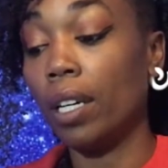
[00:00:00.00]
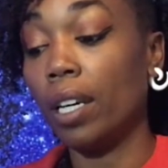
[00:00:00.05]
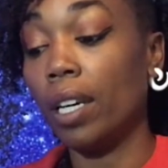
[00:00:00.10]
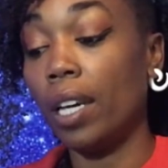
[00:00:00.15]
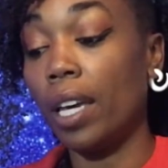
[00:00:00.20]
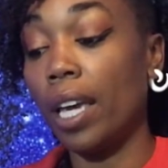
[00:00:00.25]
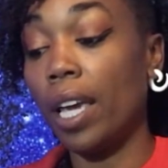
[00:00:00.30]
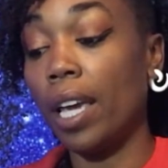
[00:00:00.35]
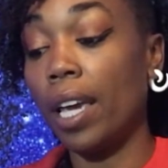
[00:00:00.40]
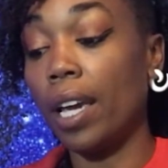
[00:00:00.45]

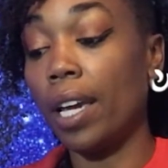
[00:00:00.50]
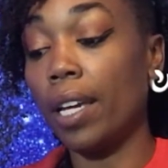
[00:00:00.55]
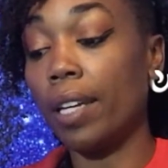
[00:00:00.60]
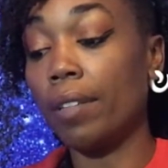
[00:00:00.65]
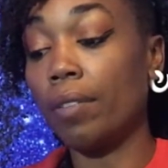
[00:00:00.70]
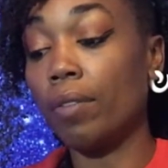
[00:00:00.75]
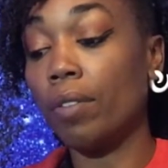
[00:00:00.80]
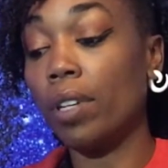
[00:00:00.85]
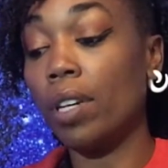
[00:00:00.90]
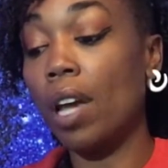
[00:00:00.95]

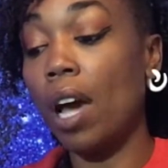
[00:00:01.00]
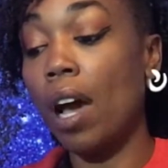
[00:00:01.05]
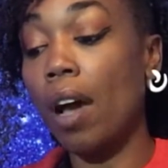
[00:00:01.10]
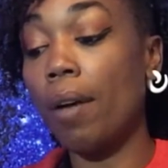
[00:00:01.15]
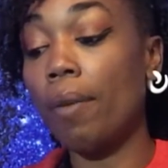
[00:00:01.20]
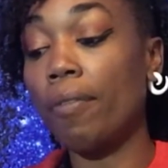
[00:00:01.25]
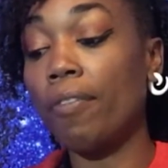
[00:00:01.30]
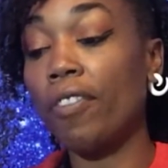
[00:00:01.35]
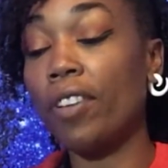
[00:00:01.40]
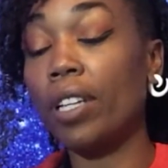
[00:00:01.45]
and
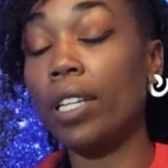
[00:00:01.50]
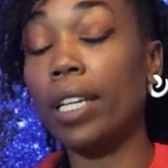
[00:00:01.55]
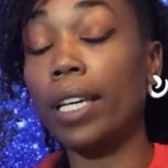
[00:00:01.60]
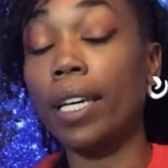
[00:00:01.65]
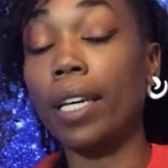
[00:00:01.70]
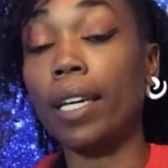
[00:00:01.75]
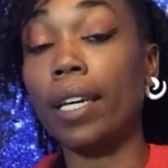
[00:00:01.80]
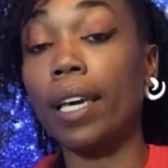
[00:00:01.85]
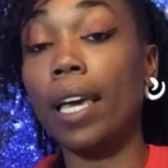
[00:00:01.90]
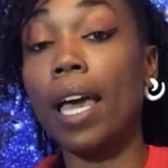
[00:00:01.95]
not
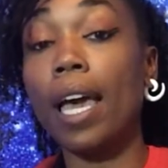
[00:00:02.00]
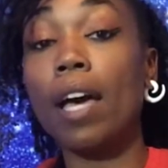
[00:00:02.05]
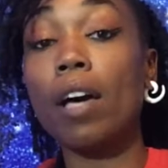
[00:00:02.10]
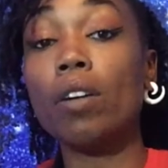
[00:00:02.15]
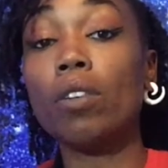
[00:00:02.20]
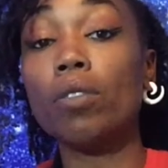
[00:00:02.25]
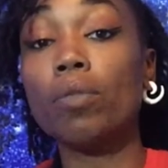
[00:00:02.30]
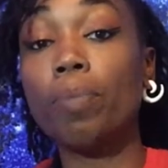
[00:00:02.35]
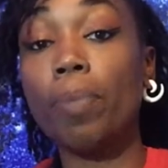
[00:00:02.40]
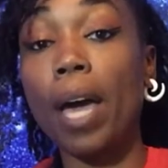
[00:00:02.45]
feeling
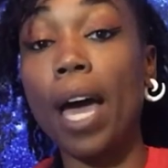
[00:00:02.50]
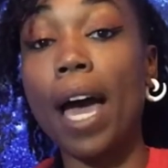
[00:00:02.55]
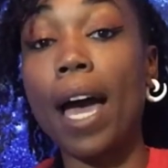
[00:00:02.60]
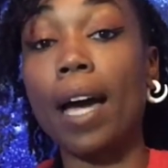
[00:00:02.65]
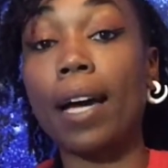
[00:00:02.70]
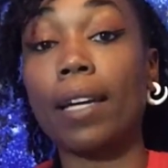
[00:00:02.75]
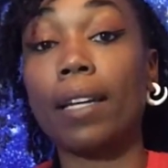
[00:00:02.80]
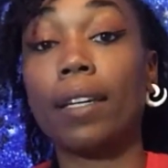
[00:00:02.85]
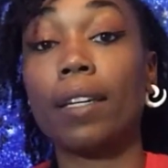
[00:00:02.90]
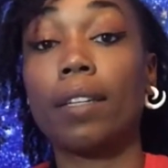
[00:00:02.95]
held
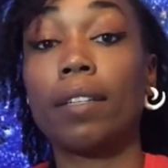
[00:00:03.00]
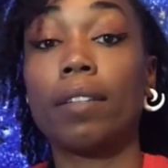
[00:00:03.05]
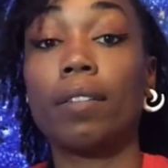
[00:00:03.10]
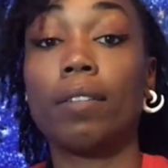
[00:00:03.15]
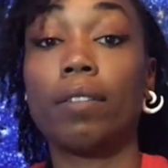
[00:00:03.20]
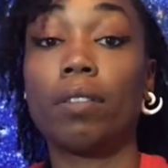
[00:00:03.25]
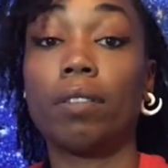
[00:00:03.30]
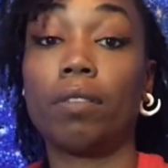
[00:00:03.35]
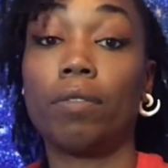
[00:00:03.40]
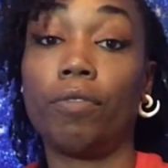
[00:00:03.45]
back
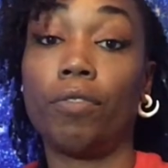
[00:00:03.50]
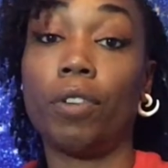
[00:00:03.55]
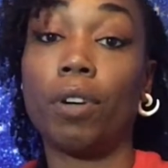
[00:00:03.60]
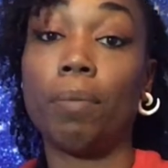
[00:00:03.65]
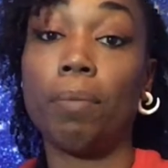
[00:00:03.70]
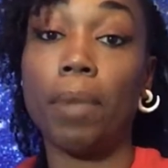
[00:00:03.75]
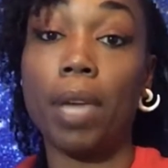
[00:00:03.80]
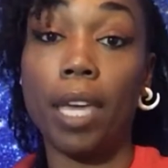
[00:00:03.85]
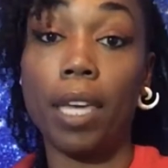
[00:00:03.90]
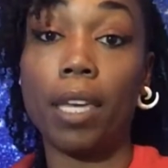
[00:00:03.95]

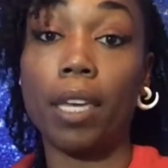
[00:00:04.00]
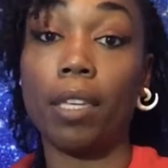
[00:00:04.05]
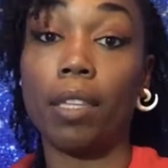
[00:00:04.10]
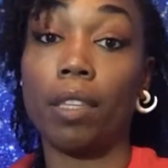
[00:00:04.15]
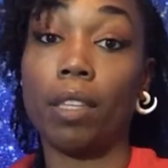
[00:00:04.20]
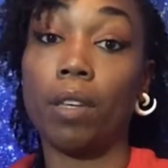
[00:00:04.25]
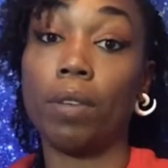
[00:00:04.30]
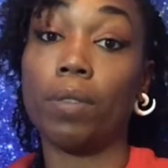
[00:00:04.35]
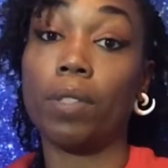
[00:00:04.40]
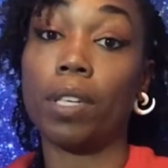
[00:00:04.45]
from making
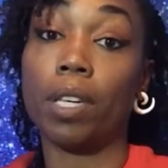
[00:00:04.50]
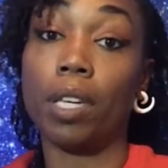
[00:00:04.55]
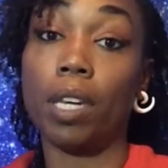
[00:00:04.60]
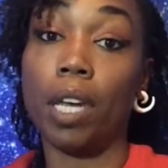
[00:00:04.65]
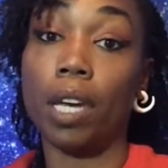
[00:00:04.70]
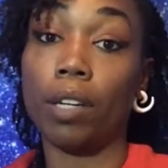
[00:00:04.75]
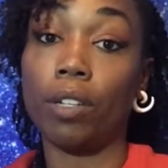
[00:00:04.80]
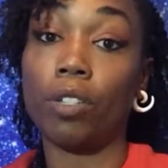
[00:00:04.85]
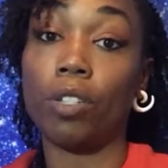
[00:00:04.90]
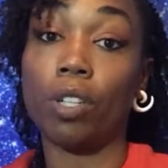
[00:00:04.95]
those
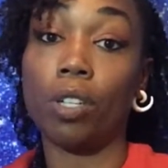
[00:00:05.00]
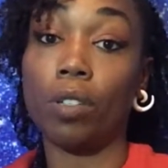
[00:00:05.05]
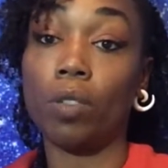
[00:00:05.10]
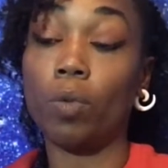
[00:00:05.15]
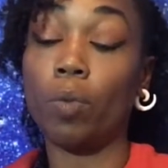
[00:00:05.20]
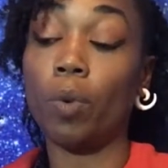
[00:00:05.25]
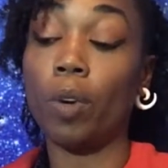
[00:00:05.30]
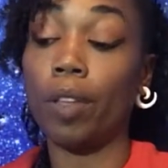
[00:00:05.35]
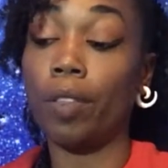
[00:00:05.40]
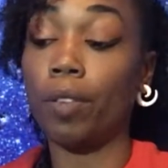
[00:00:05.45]
connections,
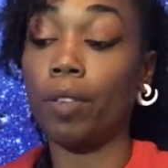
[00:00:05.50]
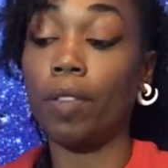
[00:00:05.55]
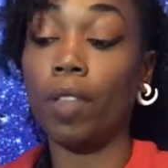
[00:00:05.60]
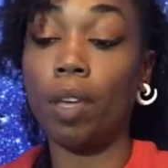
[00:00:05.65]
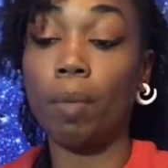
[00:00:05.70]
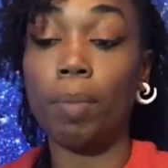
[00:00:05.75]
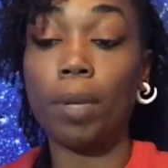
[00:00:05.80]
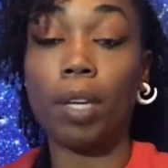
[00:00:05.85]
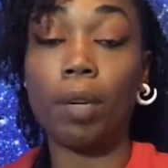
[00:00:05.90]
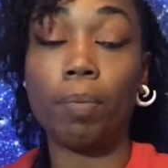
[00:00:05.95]
whether
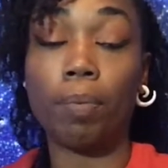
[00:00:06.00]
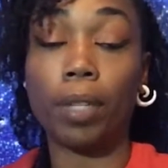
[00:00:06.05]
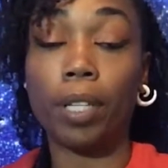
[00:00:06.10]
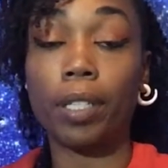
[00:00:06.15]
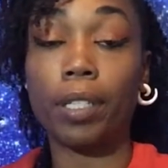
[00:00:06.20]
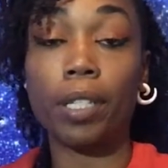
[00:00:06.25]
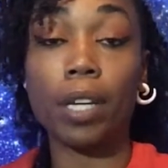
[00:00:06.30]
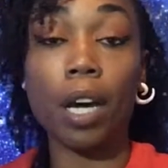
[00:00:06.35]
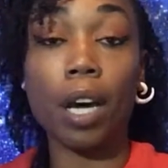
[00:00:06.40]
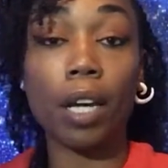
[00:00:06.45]
they be
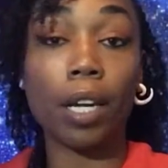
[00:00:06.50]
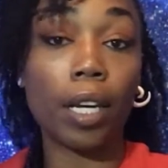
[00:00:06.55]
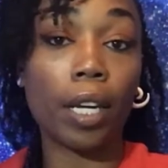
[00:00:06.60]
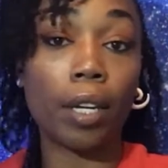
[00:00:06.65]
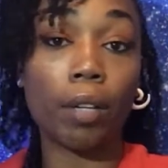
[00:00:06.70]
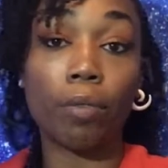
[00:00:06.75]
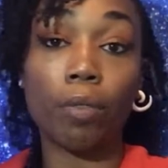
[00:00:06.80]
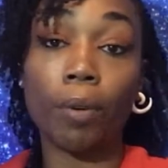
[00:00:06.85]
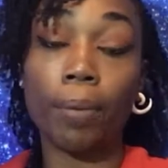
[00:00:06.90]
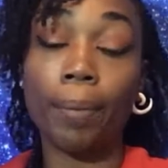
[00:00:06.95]

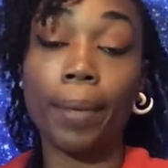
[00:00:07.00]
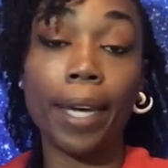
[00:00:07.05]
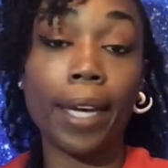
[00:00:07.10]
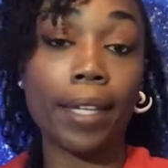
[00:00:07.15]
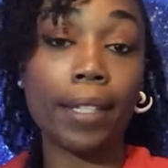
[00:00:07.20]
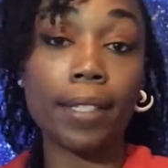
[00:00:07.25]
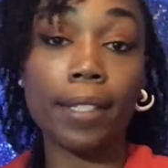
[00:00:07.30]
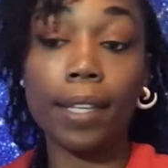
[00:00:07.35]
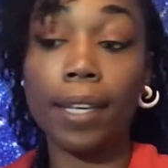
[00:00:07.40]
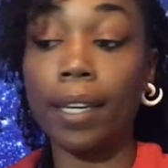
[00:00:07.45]
platonic,
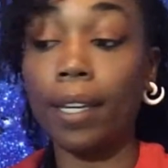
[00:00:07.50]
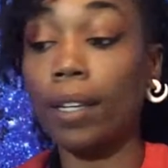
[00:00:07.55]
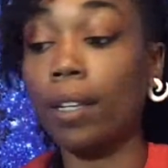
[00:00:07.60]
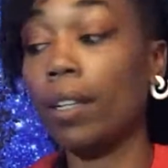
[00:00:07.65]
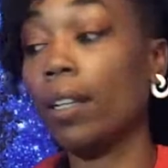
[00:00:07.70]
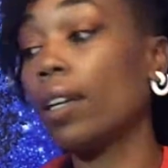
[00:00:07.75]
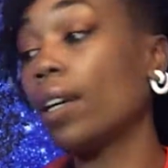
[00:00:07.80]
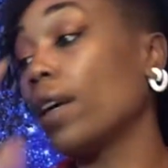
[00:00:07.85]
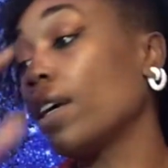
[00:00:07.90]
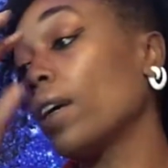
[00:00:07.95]
romantic,
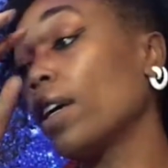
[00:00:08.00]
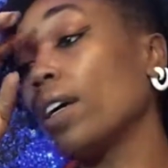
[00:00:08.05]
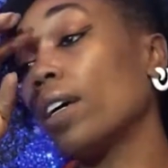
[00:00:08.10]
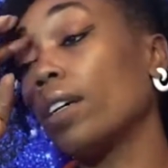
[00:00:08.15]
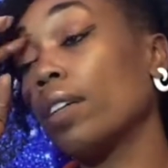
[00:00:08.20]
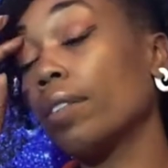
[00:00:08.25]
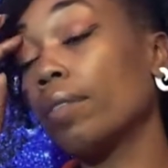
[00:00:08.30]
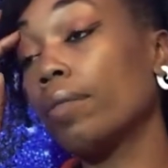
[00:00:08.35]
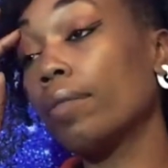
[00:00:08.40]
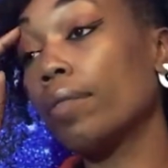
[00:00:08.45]

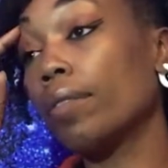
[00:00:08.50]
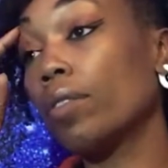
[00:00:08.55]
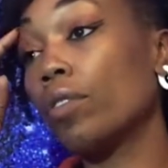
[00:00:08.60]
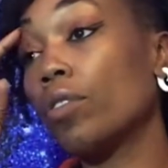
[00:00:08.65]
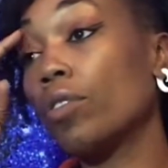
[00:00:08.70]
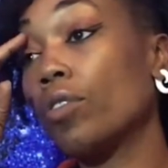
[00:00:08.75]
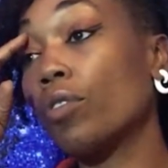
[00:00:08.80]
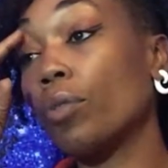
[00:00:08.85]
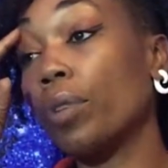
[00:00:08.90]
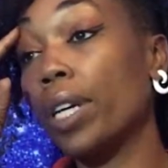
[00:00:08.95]

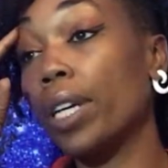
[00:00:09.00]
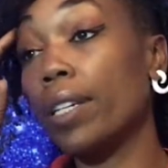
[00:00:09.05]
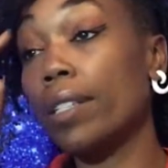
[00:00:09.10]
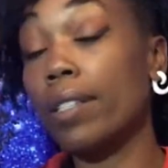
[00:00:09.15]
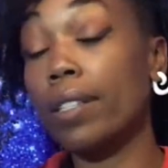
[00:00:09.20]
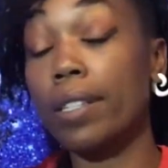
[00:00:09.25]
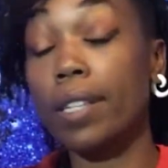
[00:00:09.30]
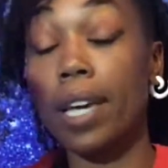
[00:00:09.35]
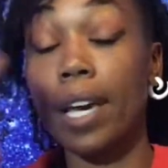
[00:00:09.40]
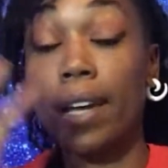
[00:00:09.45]
strings
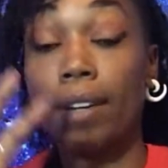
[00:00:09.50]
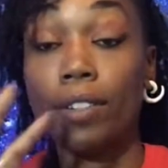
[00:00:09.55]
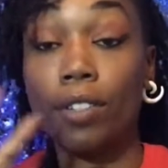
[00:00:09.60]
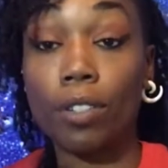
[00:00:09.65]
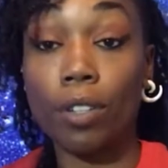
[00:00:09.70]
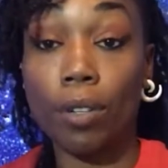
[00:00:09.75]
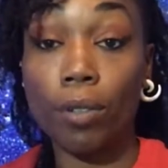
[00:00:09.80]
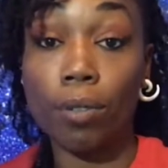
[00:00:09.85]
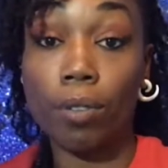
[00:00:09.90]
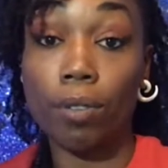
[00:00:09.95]
attached,
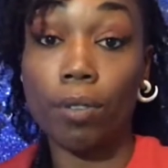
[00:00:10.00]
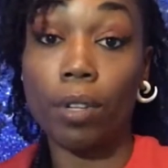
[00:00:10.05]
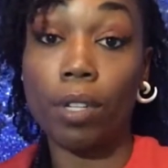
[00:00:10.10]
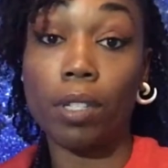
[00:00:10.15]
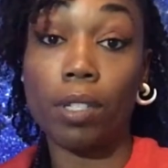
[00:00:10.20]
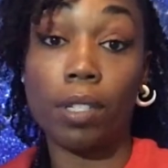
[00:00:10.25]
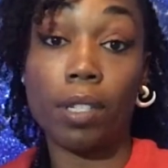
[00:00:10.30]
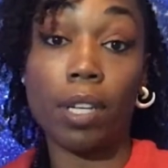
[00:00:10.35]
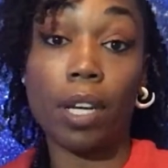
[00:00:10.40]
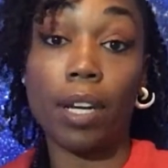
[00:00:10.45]
no
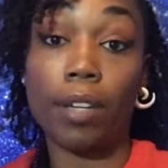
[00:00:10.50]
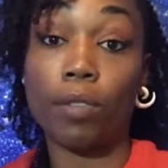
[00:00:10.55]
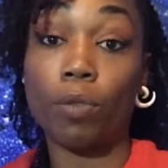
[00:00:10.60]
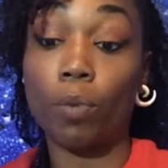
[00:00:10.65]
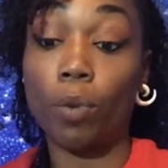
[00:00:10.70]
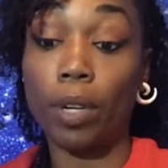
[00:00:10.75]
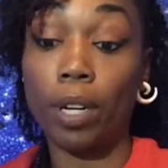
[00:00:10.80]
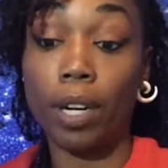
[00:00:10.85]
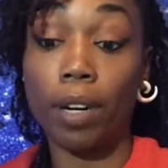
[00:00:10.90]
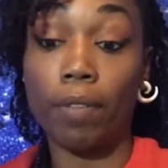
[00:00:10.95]
strings attached,
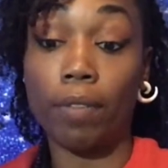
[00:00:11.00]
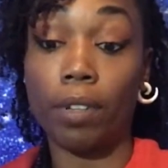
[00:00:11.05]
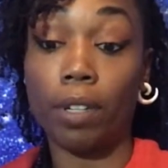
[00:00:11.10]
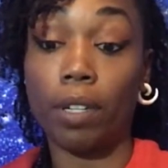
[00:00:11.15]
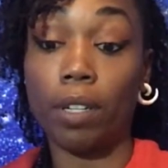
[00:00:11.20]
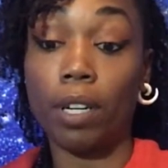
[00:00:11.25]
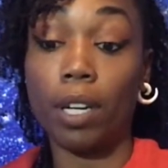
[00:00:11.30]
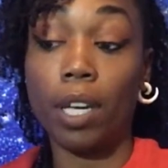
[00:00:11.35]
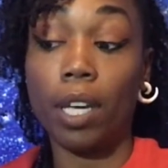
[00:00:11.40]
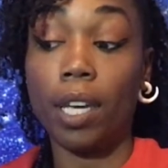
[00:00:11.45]

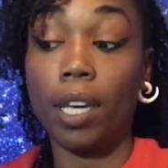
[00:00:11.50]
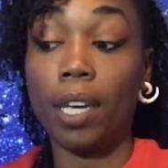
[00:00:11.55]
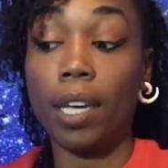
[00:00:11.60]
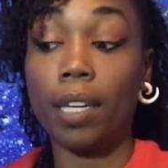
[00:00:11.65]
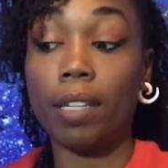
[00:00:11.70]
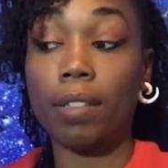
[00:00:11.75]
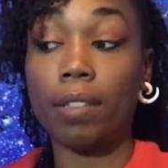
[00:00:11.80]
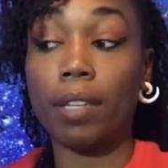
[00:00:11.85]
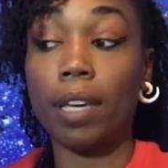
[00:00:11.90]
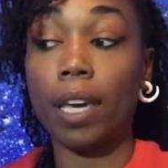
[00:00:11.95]
whatever.
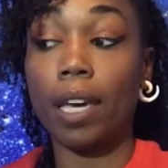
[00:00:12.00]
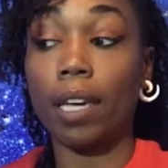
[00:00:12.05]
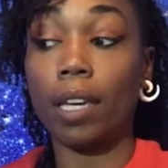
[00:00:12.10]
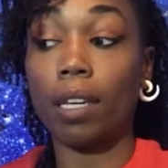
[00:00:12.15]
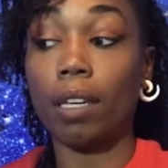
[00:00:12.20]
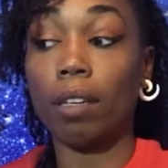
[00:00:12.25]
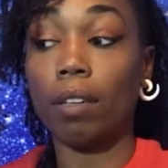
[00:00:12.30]
It's like